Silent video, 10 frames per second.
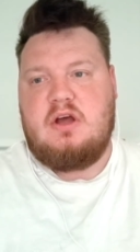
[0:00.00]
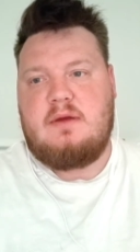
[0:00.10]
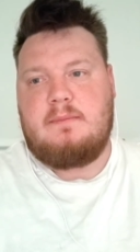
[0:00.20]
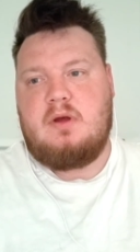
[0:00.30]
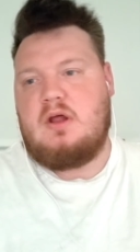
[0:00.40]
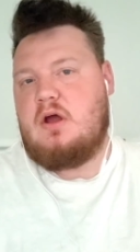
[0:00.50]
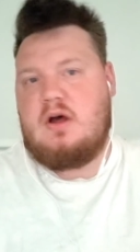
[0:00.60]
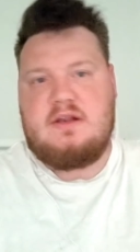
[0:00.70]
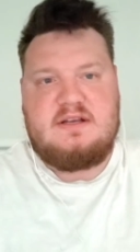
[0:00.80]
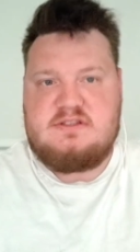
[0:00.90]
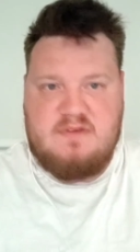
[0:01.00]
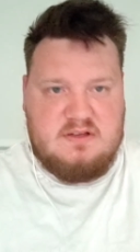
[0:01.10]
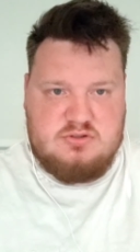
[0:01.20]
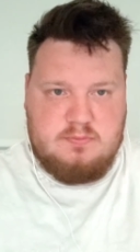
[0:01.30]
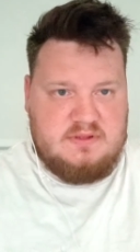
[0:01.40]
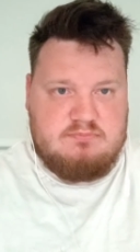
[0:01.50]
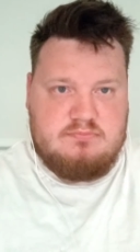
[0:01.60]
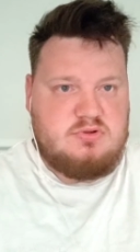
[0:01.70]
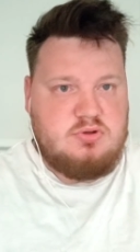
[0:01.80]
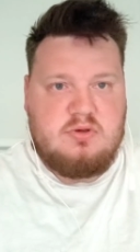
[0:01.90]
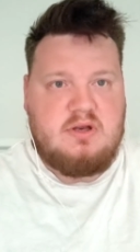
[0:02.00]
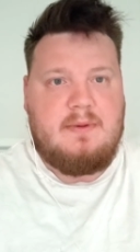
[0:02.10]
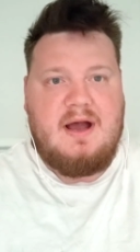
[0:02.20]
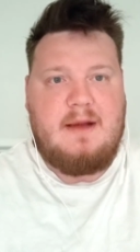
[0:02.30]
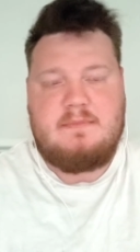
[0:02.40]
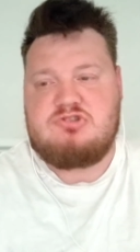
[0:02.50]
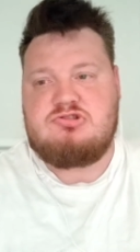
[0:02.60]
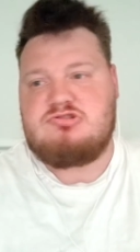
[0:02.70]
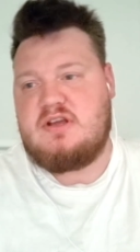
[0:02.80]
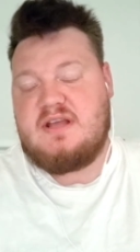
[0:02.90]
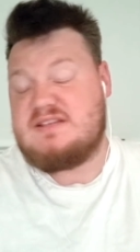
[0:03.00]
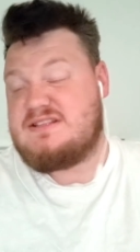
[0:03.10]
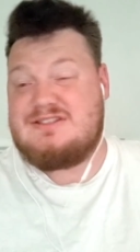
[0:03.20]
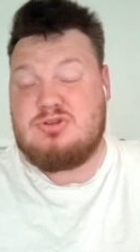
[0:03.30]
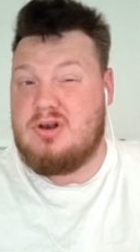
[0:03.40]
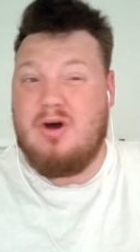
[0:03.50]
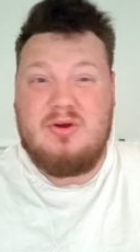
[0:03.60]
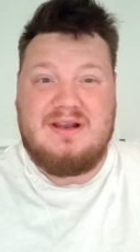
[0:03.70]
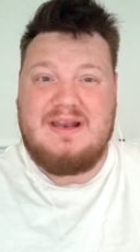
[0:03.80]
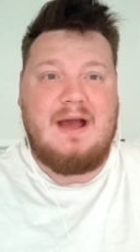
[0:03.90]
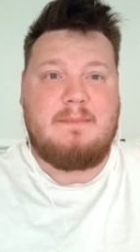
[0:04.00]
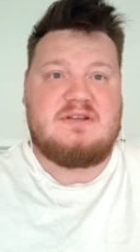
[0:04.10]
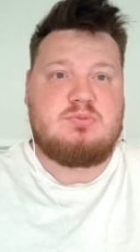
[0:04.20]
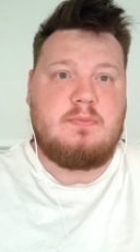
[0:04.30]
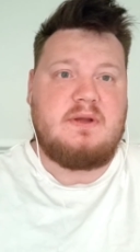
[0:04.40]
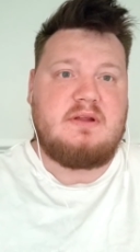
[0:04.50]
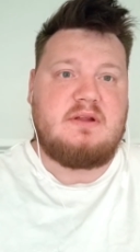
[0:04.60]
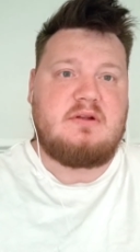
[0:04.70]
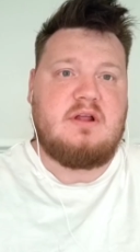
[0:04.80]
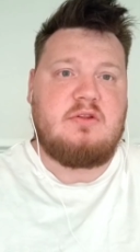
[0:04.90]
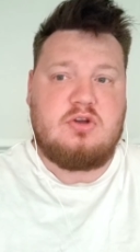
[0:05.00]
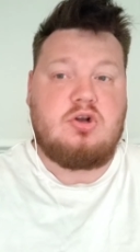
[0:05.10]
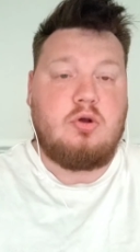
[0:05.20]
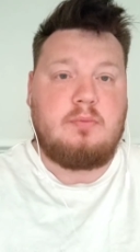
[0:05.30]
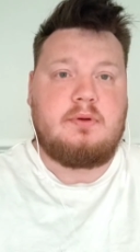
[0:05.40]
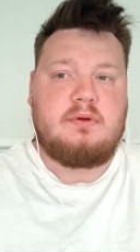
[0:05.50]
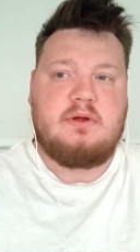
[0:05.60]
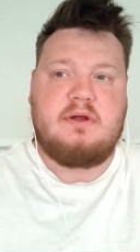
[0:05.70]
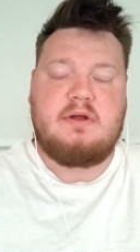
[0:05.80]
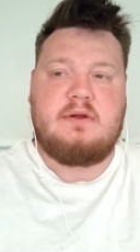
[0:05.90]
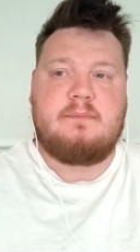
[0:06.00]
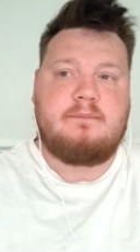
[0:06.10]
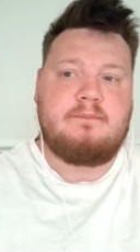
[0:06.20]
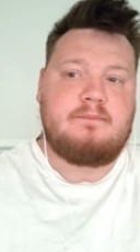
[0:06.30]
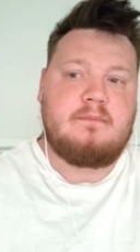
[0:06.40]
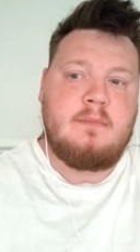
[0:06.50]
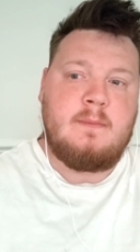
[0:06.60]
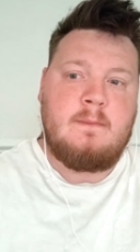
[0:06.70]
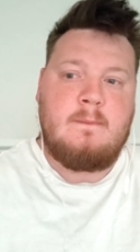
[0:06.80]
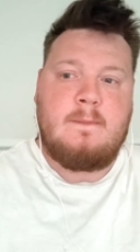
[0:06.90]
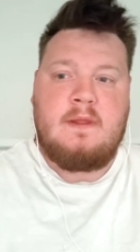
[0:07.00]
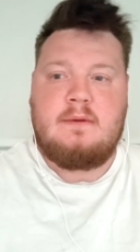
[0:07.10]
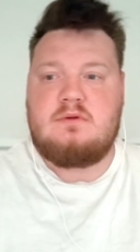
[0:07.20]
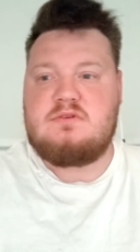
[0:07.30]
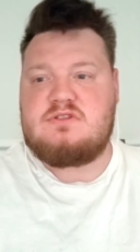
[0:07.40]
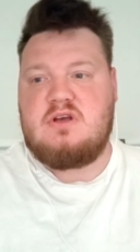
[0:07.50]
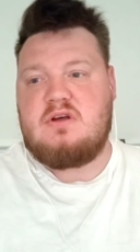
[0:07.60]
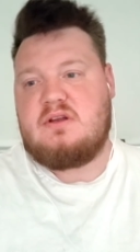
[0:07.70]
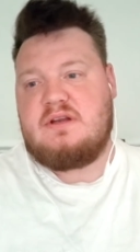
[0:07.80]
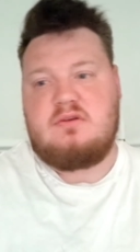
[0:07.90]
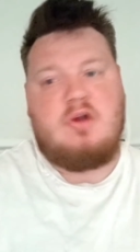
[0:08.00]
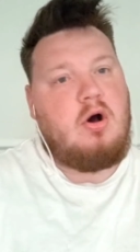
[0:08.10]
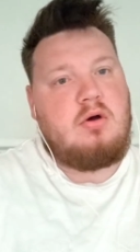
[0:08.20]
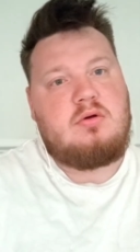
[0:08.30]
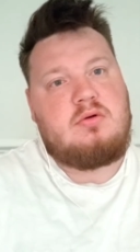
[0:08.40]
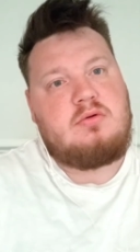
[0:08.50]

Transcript: Um, a lot of Leeds fans will be talking about James Rodriguez. It's unlikely James will be at the, at the club. Um, certainly not.